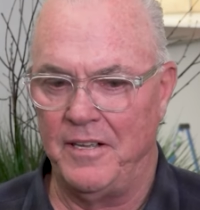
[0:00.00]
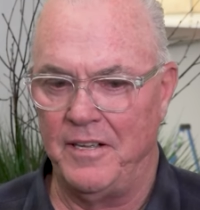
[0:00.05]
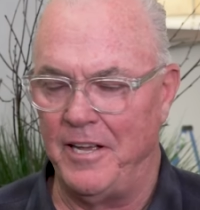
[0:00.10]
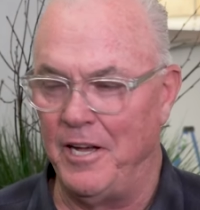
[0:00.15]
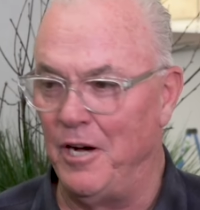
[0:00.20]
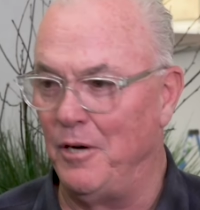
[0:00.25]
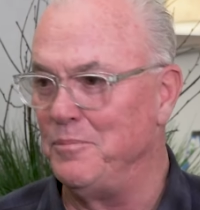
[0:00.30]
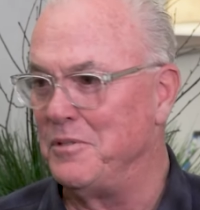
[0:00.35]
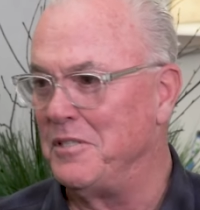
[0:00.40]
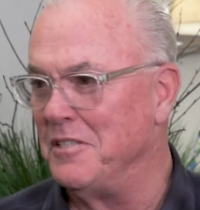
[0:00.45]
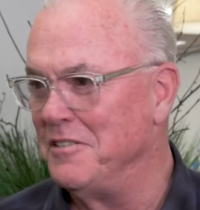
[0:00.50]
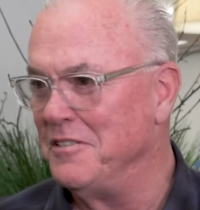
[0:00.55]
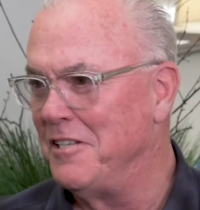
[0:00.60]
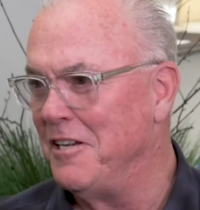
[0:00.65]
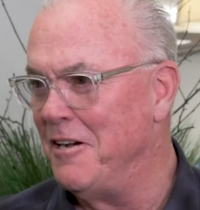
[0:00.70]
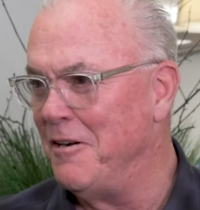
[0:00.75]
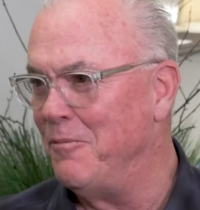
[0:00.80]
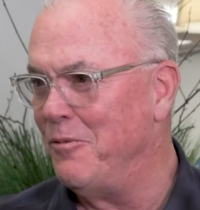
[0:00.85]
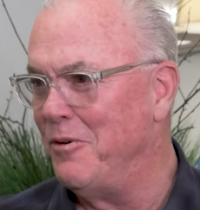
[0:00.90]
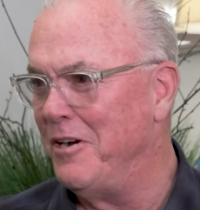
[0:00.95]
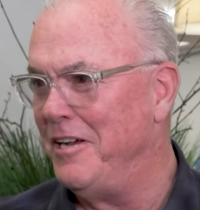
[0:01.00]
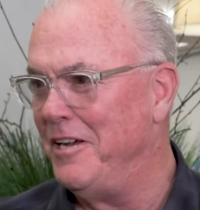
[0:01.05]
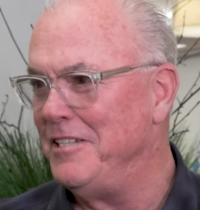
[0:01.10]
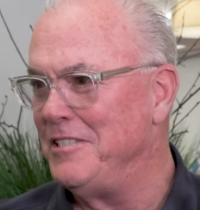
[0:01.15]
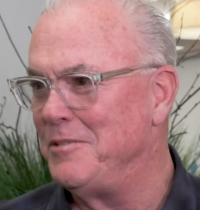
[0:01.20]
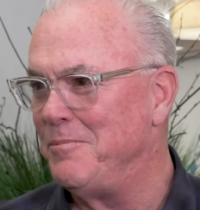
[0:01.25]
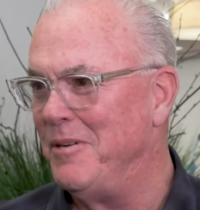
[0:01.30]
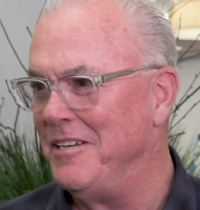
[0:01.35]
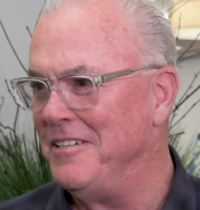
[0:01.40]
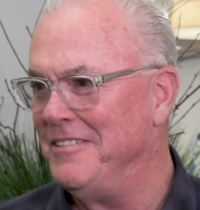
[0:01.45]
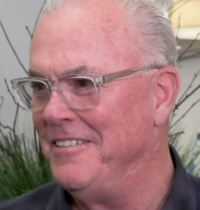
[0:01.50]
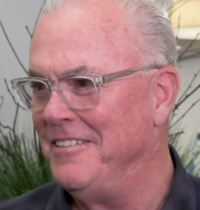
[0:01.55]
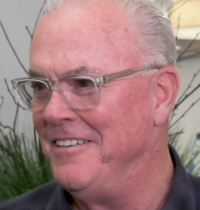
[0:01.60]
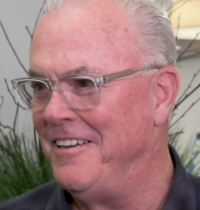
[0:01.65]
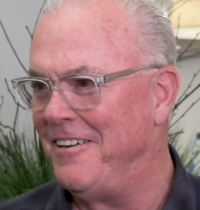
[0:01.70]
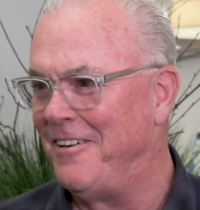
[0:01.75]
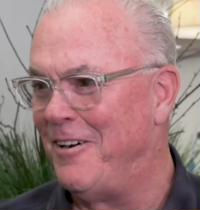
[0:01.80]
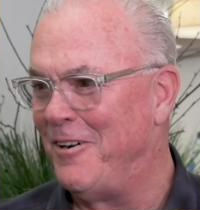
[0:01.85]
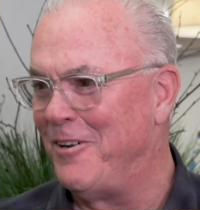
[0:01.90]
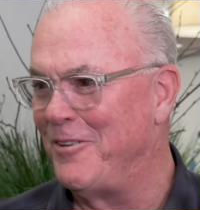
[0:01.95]
helps in some ways, but
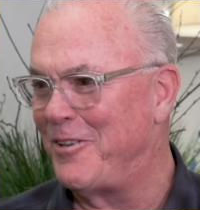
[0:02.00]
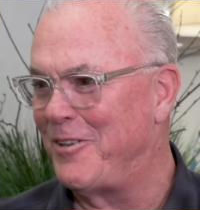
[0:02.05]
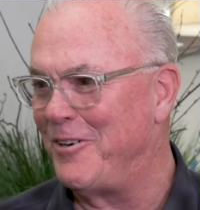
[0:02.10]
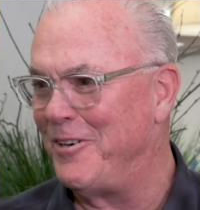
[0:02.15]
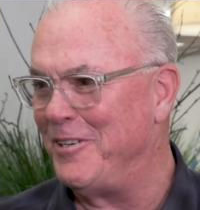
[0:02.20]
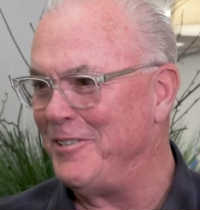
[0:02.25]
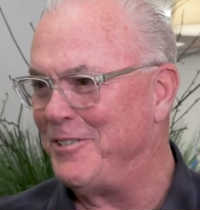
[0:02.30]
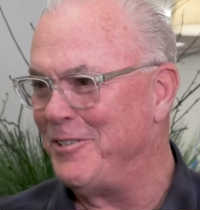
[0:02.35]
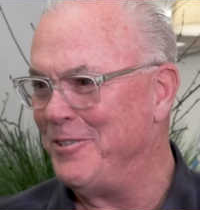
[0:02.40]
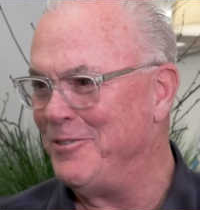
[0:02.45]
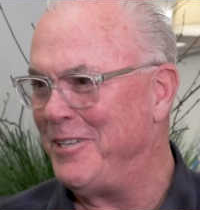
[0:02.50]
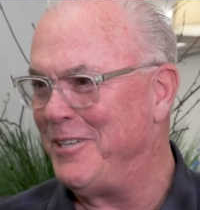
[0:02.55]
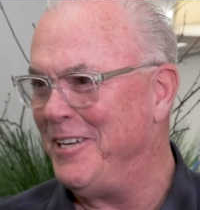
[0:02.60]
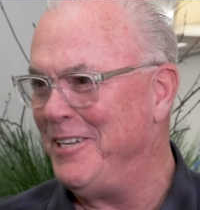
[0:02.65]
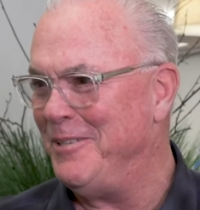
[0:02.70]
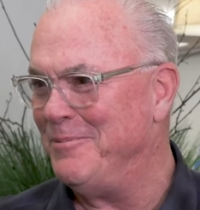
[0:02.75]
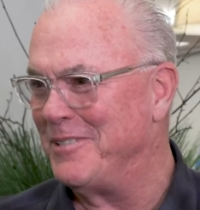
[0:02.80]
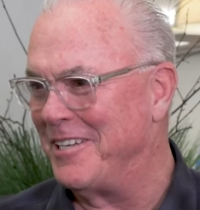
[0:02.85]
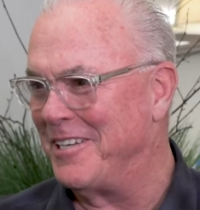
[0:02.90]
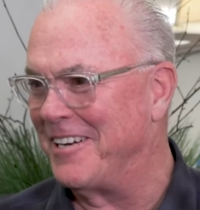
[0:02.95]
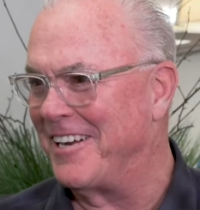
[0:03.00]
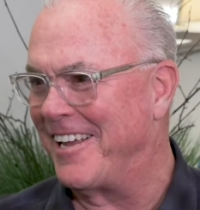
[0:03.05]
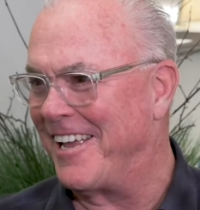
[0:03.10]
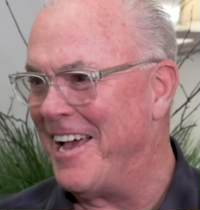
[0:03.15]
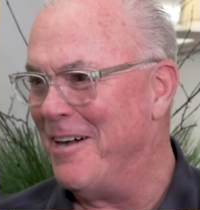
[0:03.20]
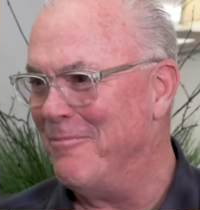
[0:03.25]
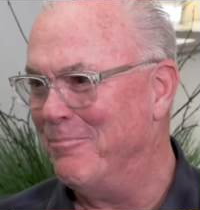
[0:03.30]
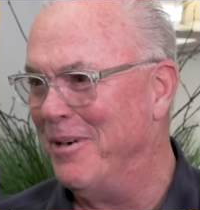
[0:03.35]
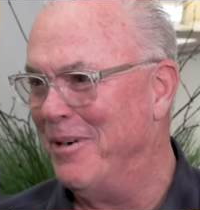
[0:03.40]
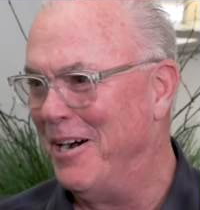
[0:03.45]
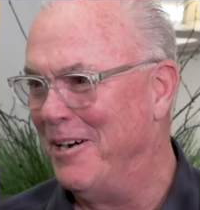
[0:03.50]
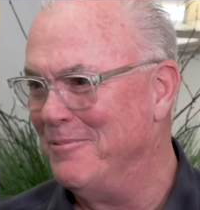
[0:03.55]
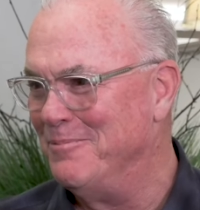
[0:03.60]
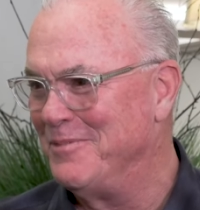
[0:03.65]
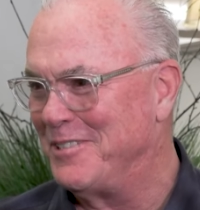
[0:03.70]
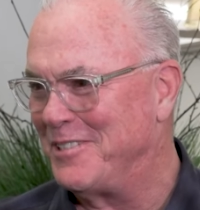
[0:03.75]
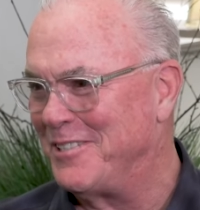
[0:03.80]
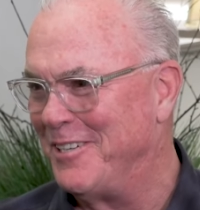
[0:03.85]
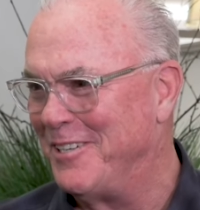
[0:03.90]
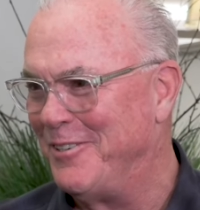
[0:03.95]
all 32 teams get a cap bump,
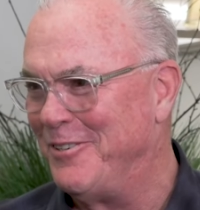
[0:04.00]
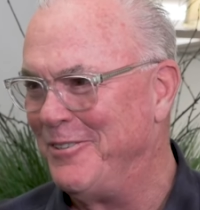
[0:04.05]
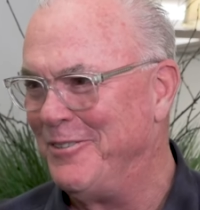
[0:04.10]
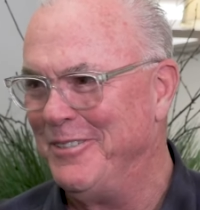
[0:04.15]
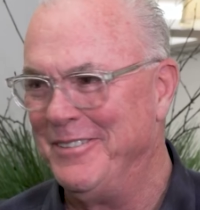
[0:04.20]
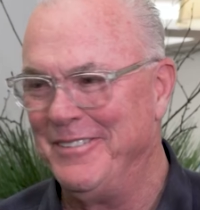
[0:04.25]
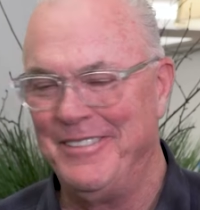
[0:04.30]
so